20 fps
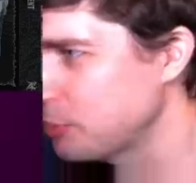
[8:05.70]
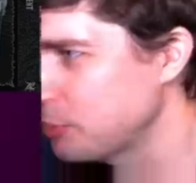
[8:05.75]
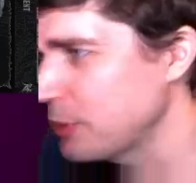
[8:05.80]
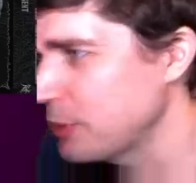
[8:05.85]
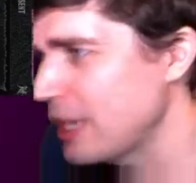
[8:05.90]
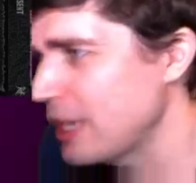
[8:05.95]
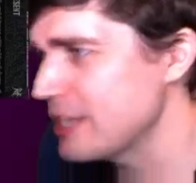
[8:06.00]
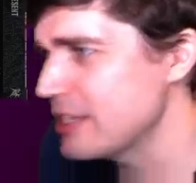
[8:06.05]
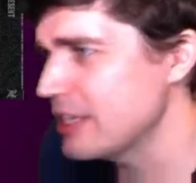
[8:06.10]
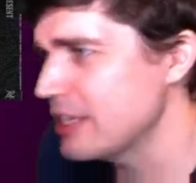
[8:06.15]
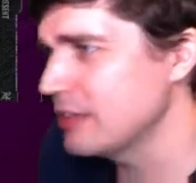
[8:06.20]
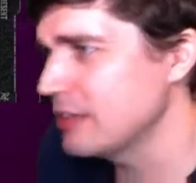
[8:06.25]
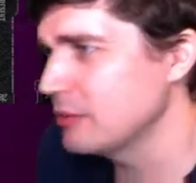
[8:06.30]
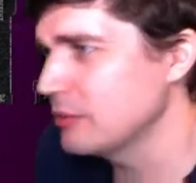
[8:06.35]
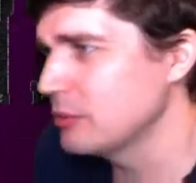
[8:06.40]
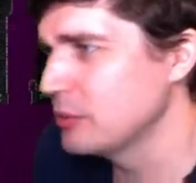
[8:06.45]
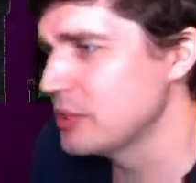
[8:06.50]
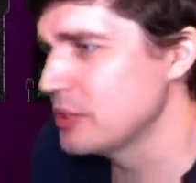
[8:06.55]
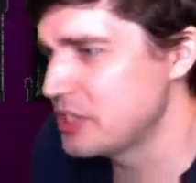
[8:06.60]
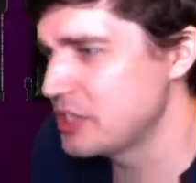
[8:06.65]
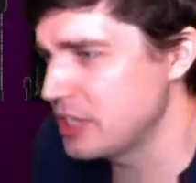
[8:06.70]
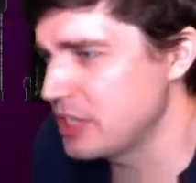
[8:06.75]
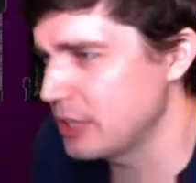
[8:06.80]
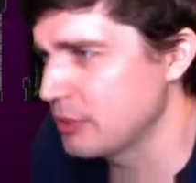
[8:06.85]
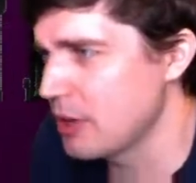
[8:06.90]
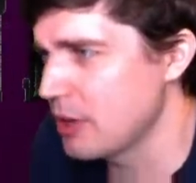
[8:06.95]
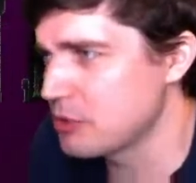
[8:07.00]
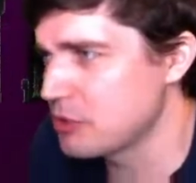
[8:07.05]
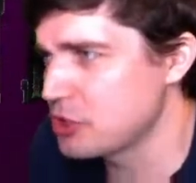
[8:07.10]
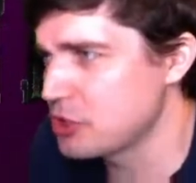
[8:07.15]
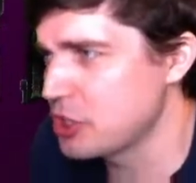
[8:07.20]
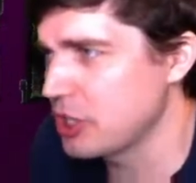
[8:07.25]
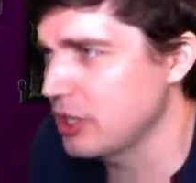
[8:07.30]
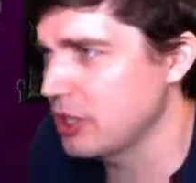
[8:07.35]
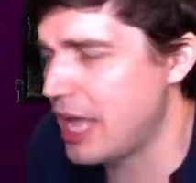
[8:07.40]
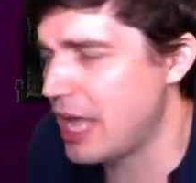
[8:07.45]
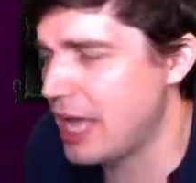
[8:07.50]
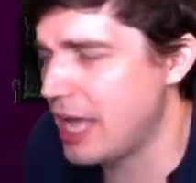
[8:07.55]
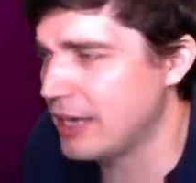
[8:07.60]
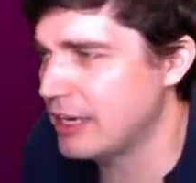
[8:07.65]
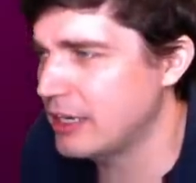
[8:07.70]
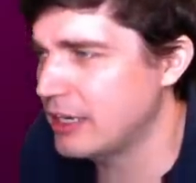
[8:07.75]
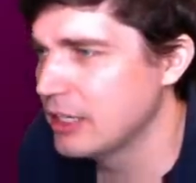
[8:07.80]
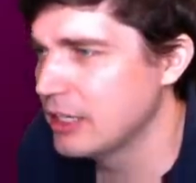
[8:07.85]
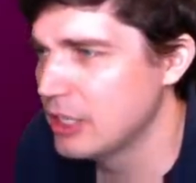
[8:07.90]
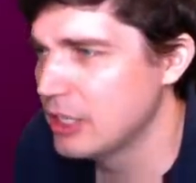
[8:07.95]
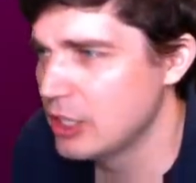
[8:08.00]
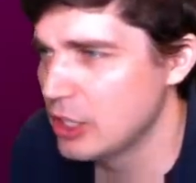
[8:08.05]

present with zero chill on it.